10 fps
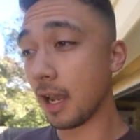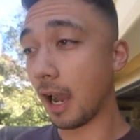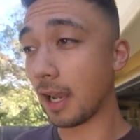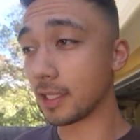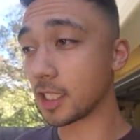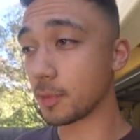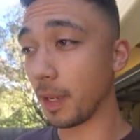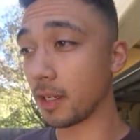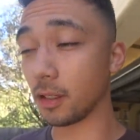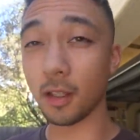I
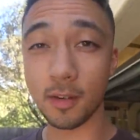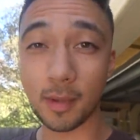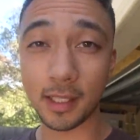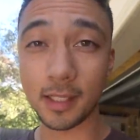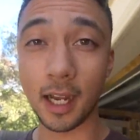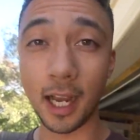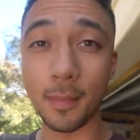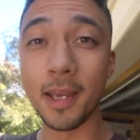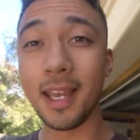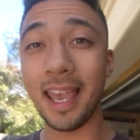spend a lot of my
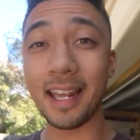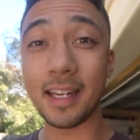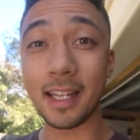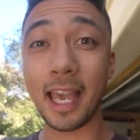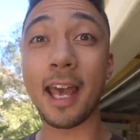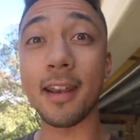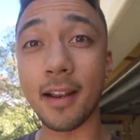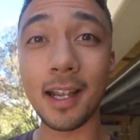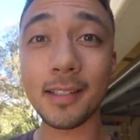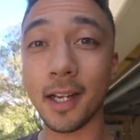time editing at
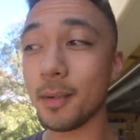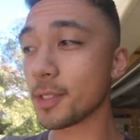nighttime.